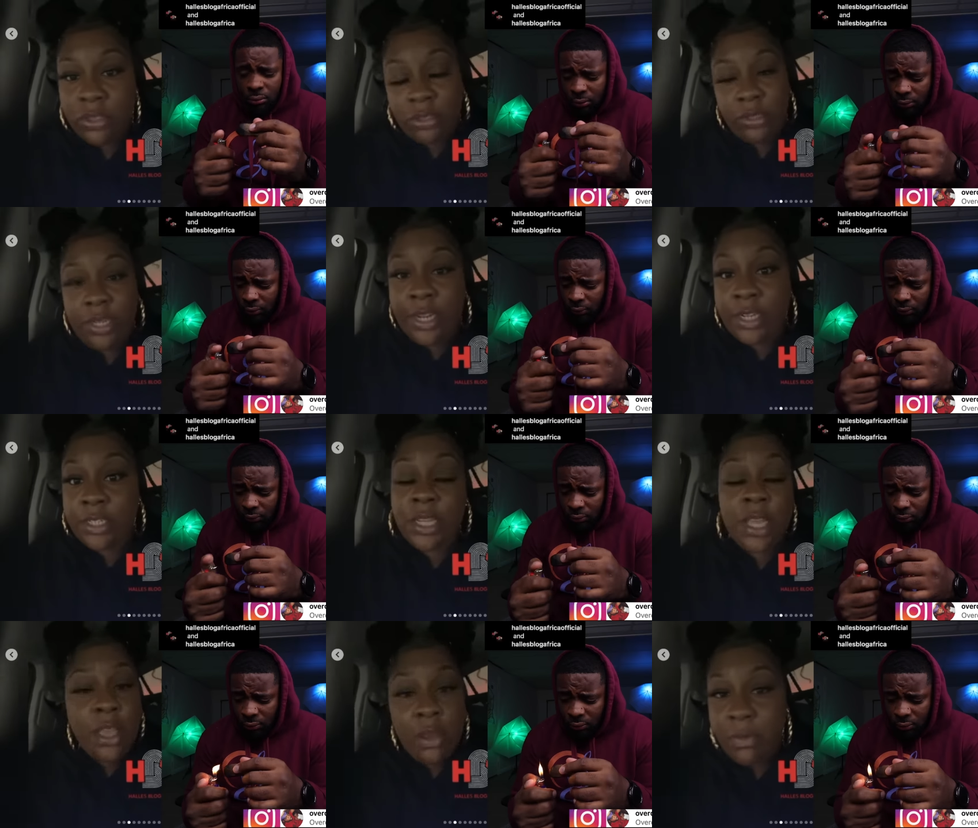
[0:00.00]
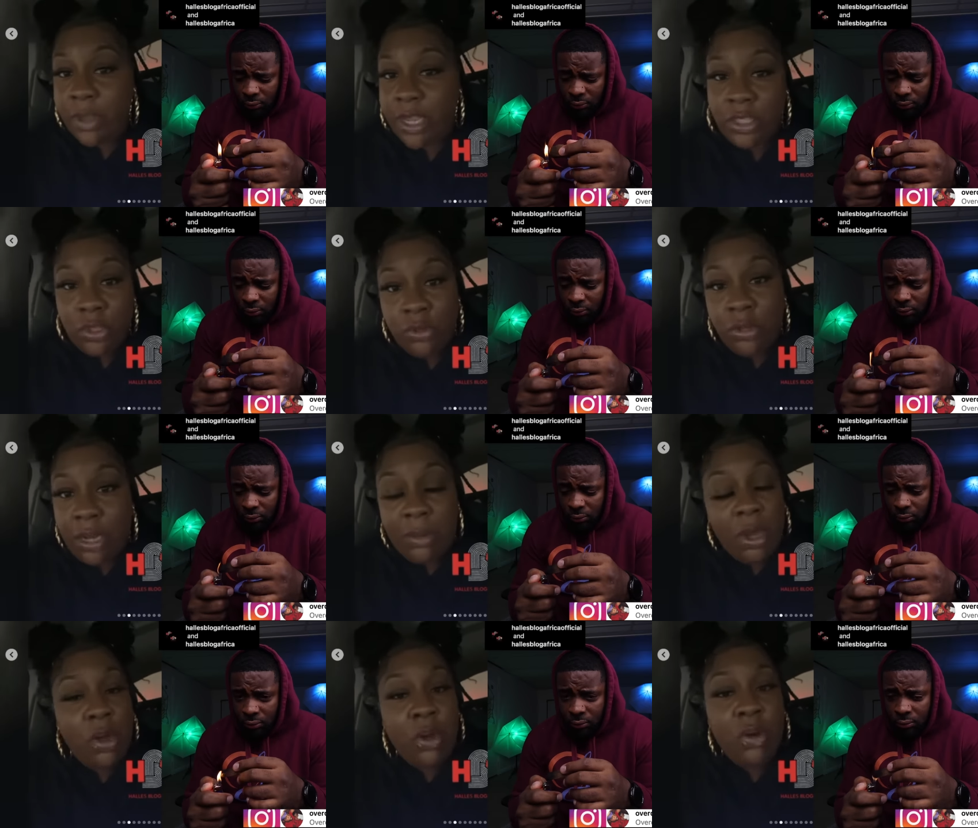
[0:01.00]
Speaker 1: two years. When he do come
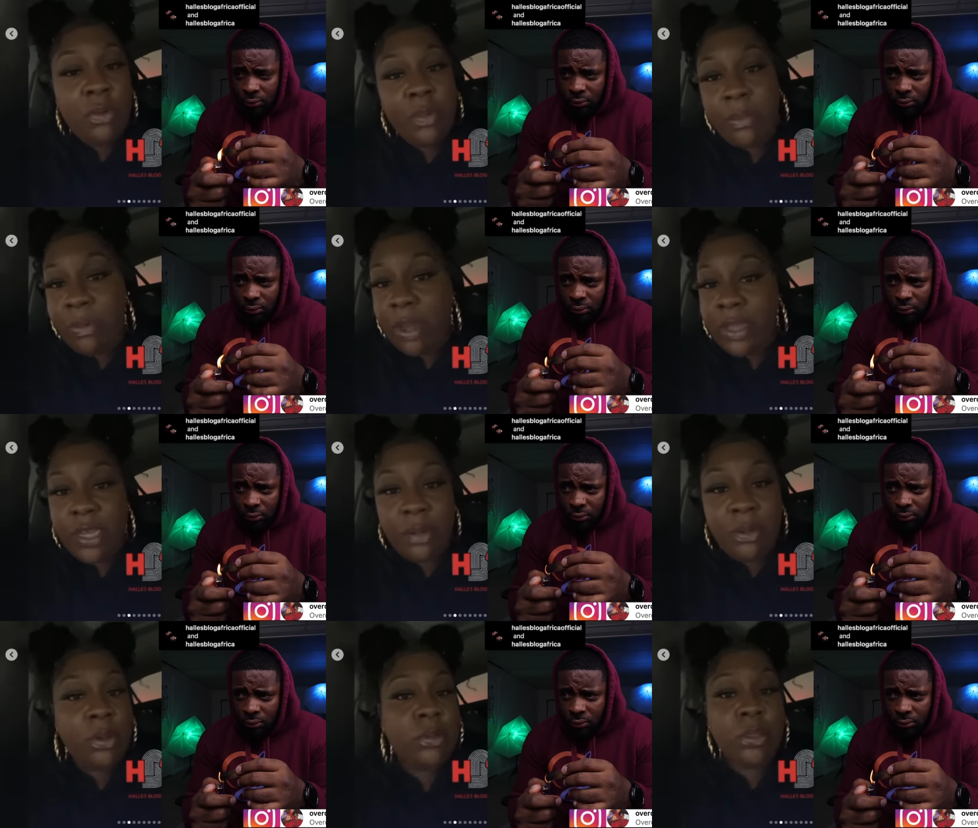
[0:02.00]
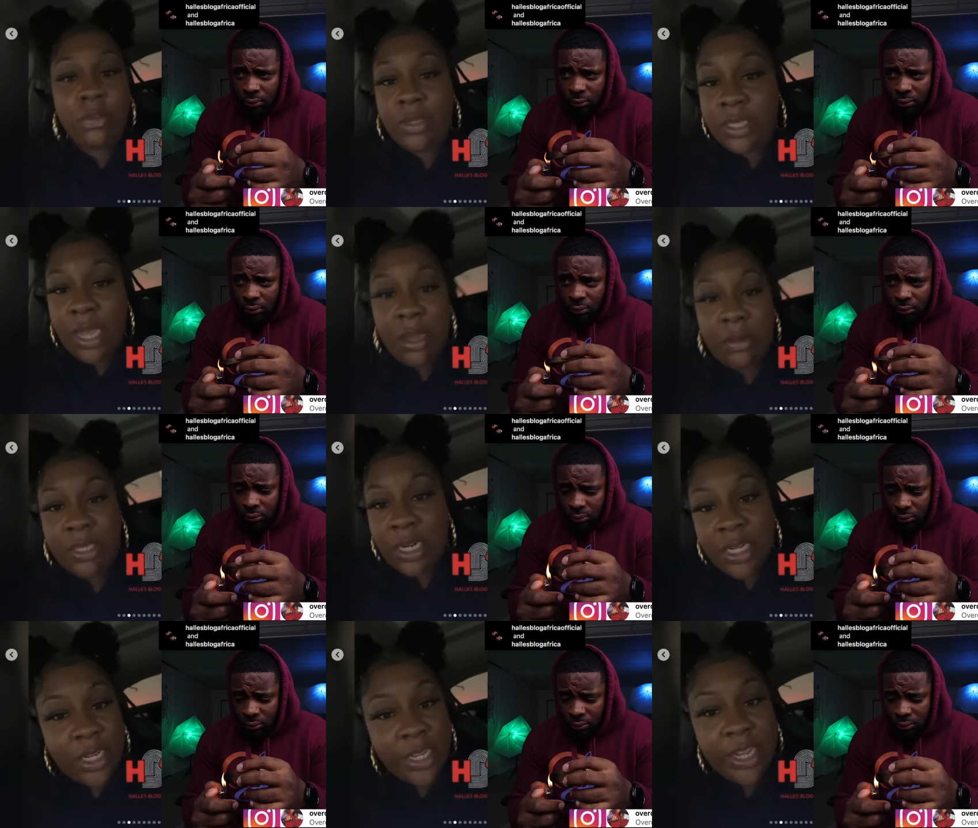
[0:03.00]
home, he probably come home three times out
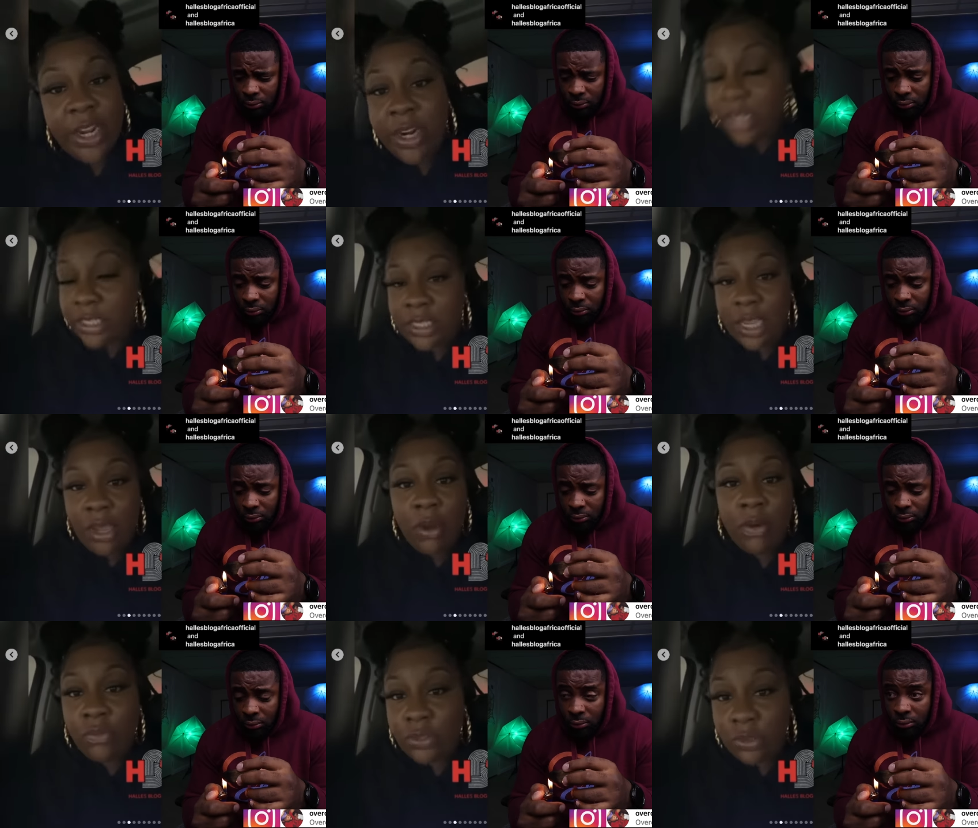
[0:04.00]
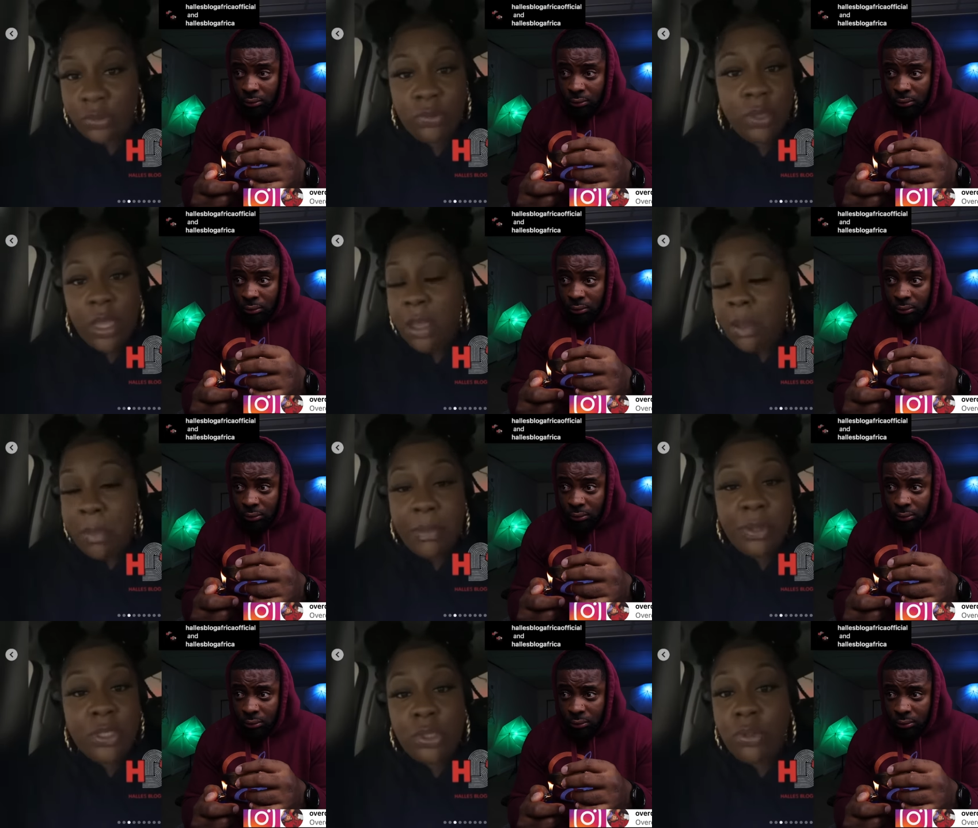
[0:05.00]
of the year. He stay home for two,
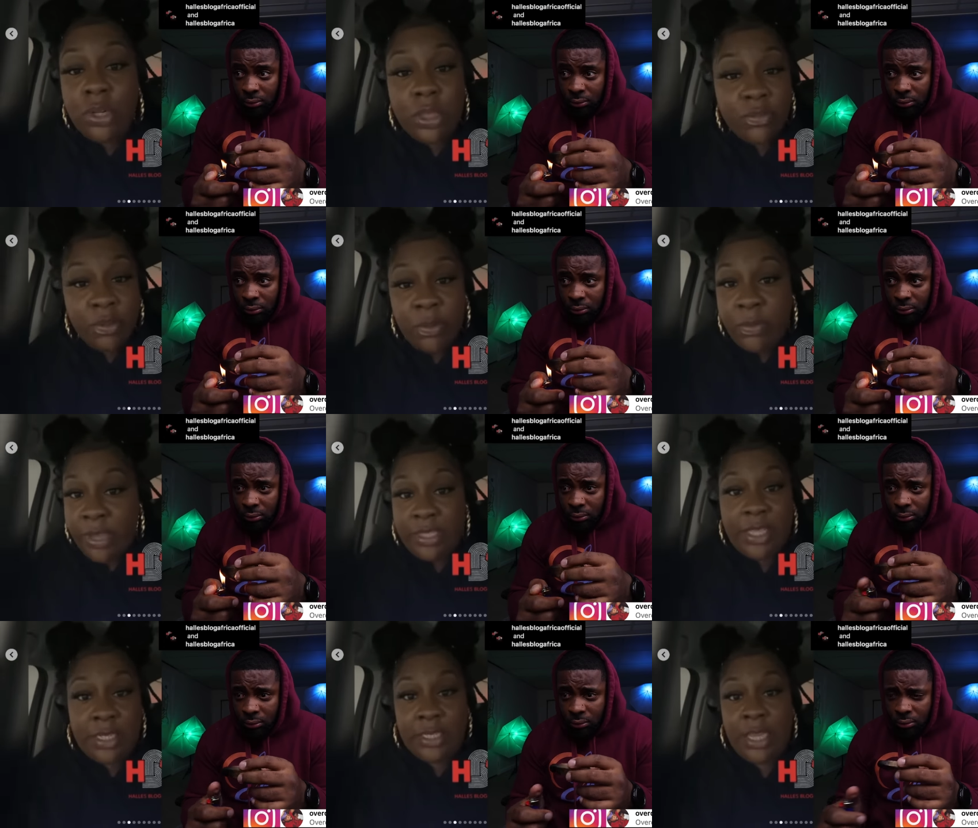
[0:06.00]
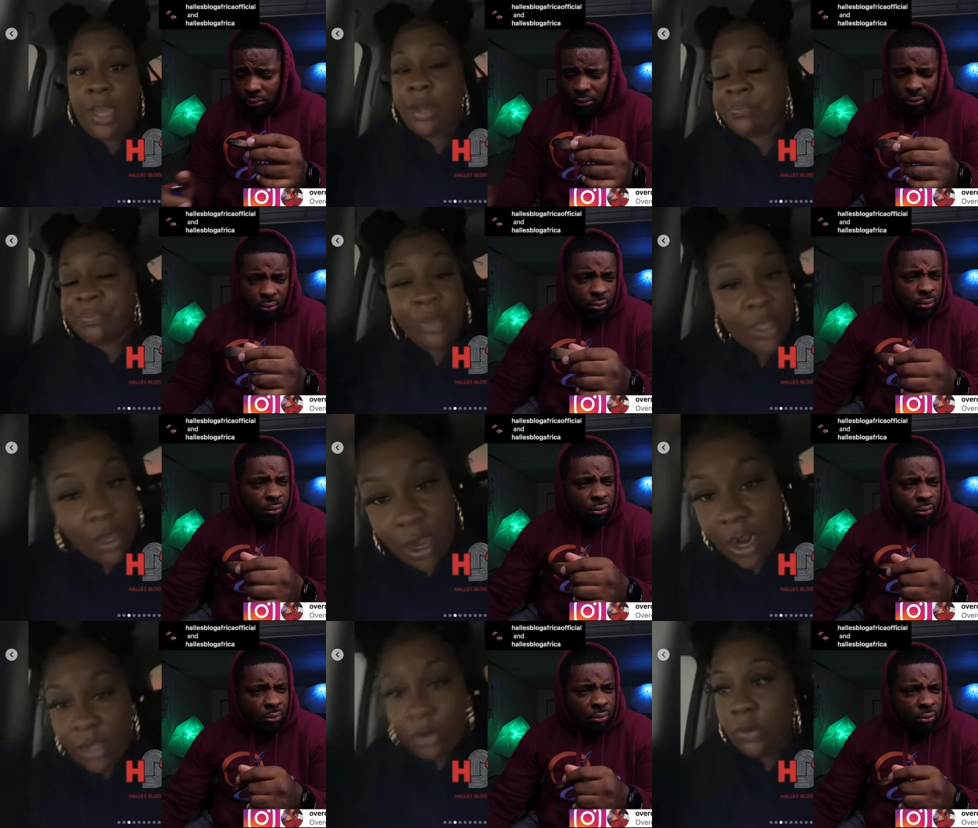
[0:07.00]
maybe two to three weeks at a time. All
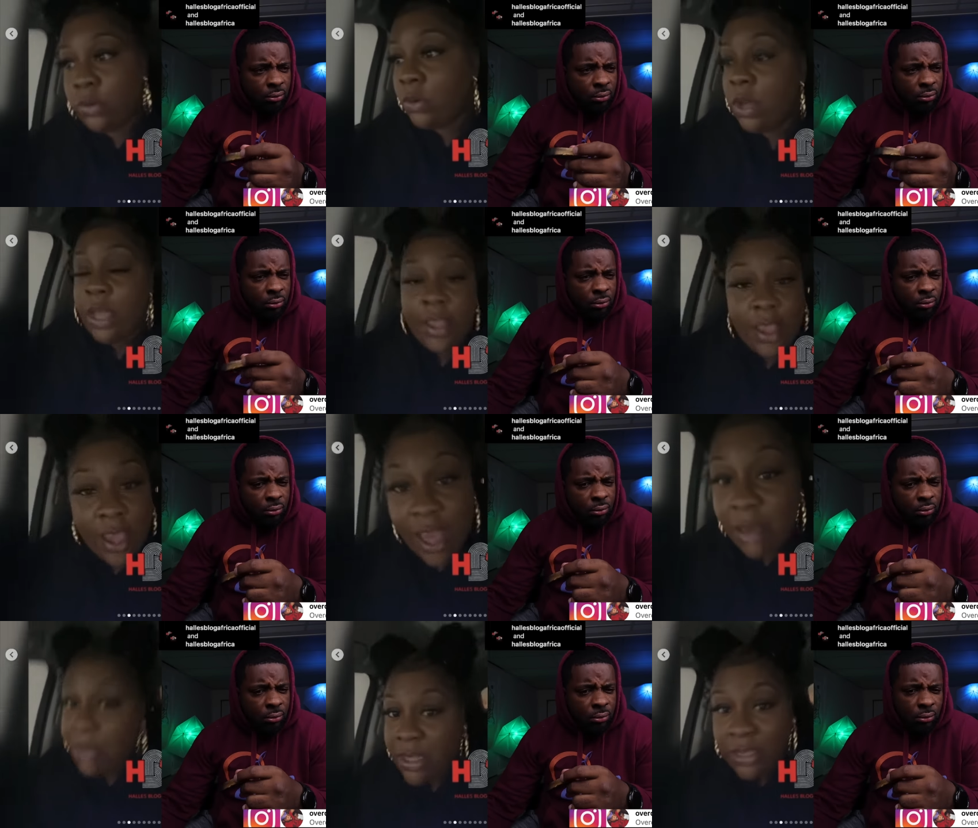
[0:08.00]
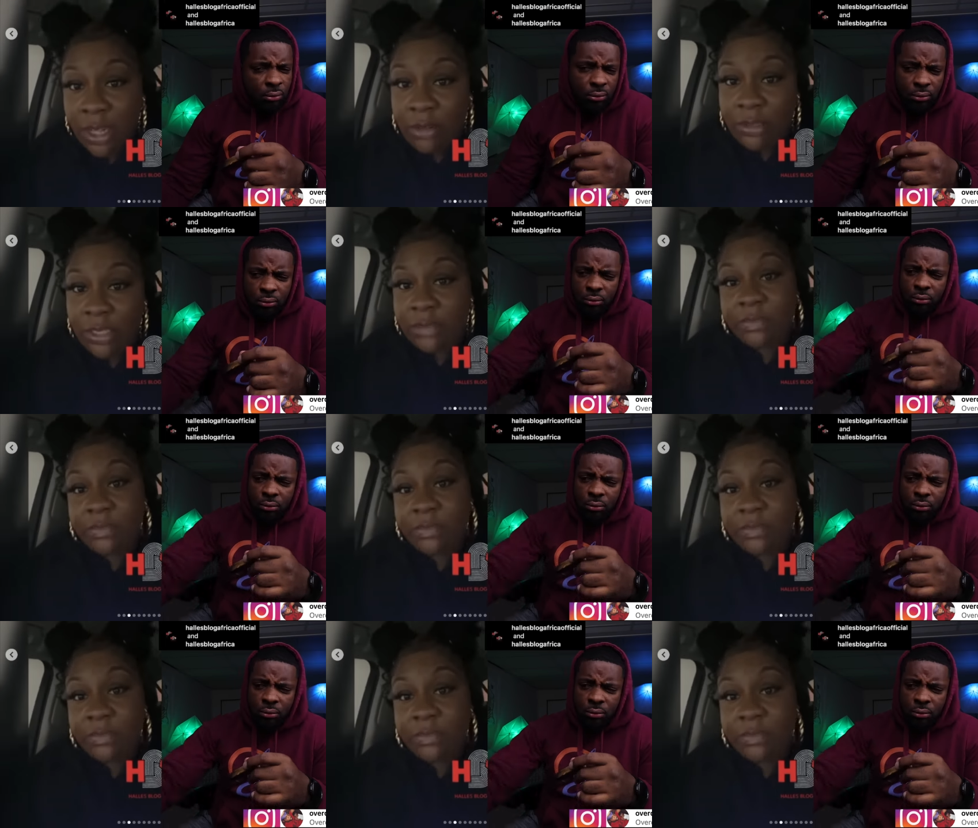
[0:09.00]
right, cool. I've been lonely.